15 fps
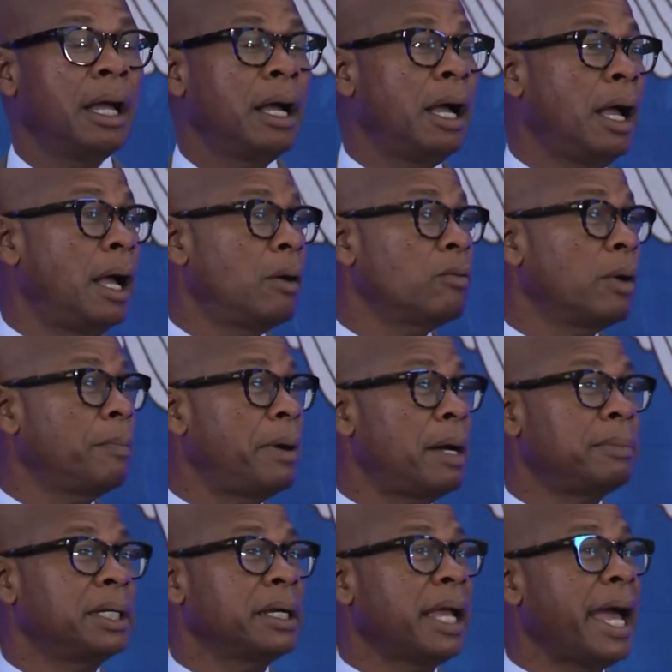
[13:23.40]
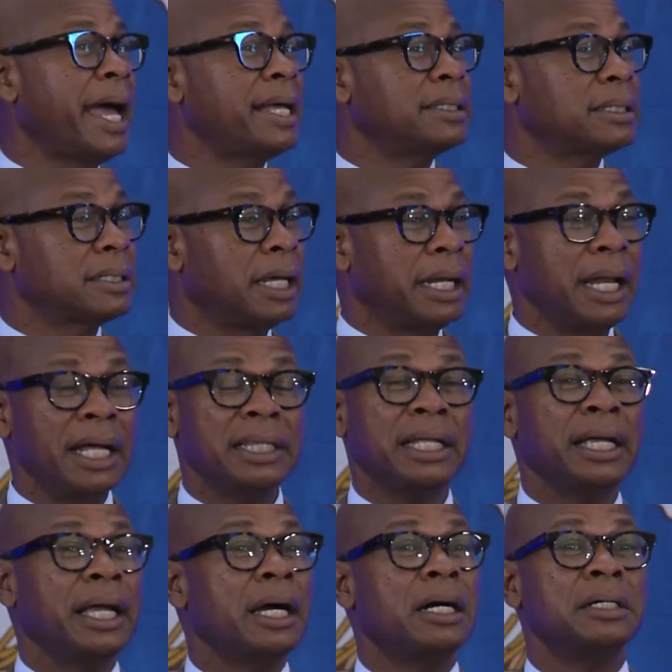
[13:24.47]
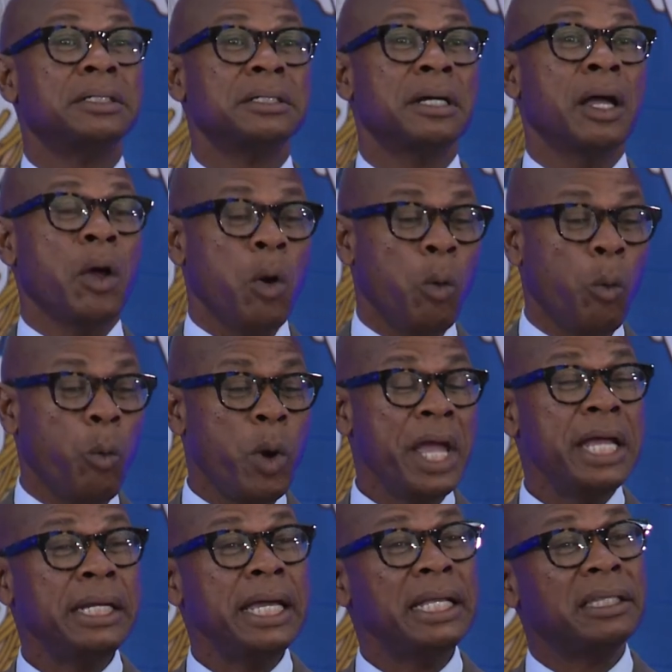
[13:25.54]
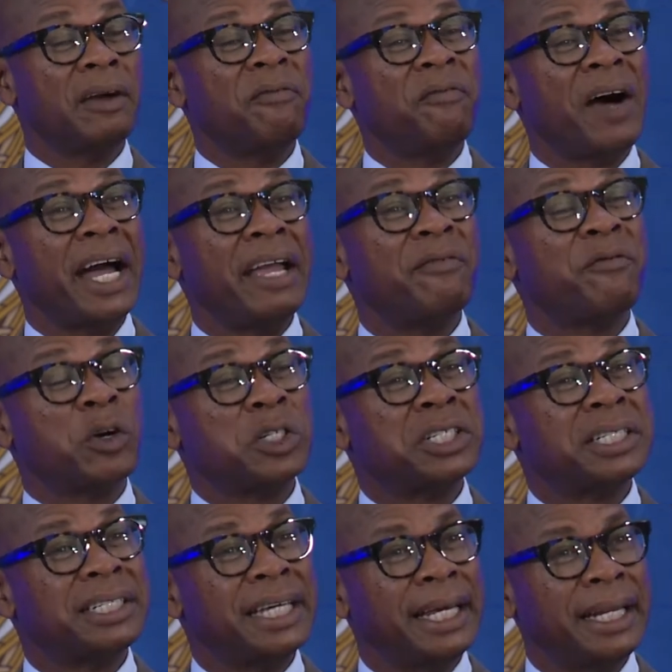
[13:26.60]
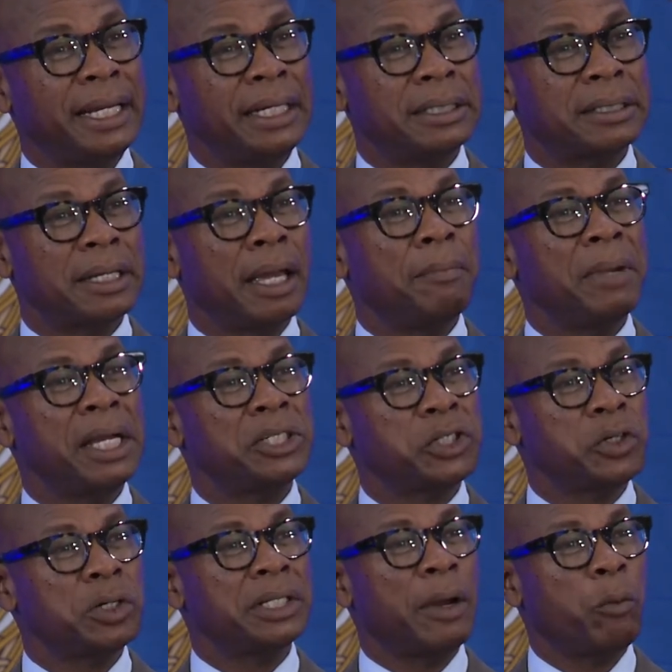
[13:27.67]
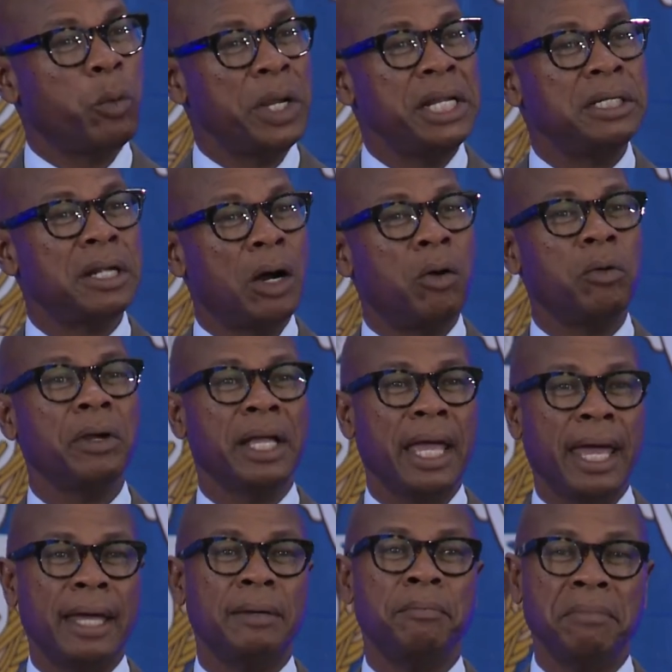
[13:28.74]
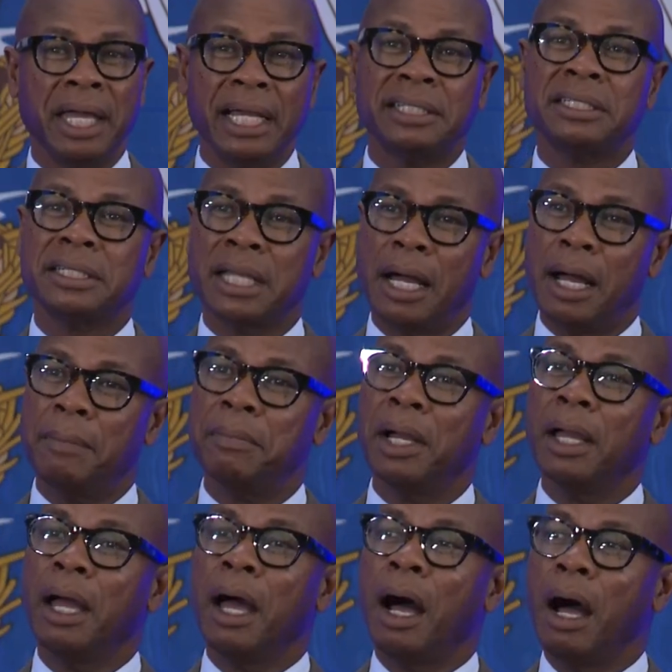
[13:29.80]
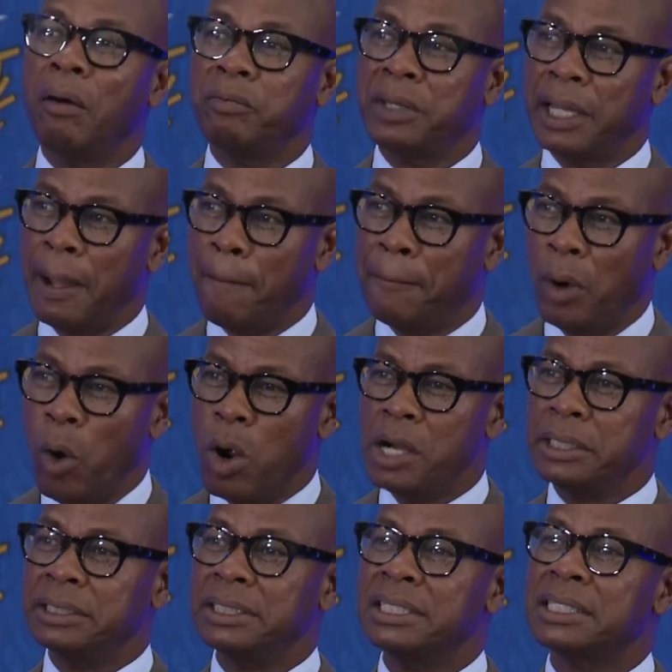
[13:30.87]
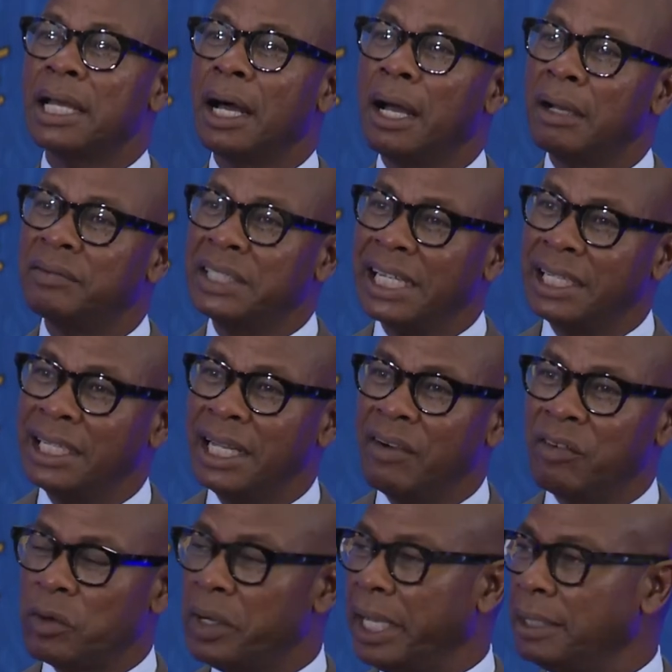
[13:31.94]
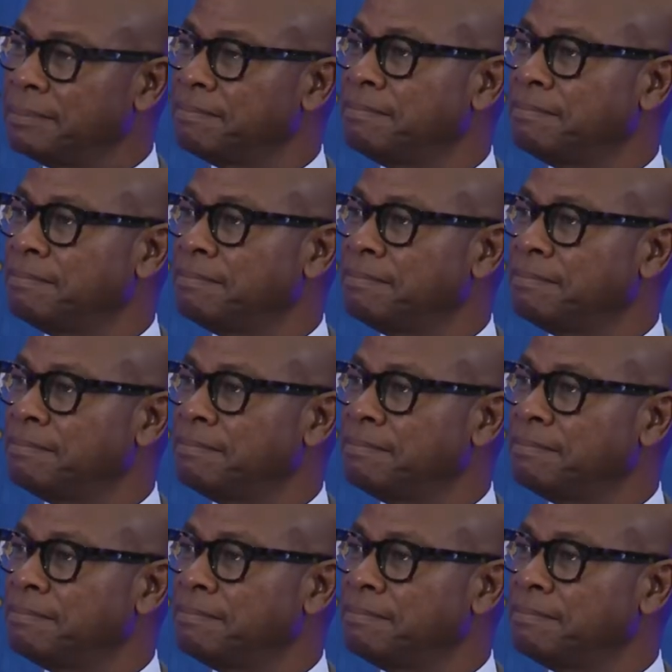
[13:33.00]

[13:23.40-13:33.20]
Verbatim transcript: uh, Republicats, and nothing else. We need to fight for cities and make sure that we don't get mixed up of the importance of delivering.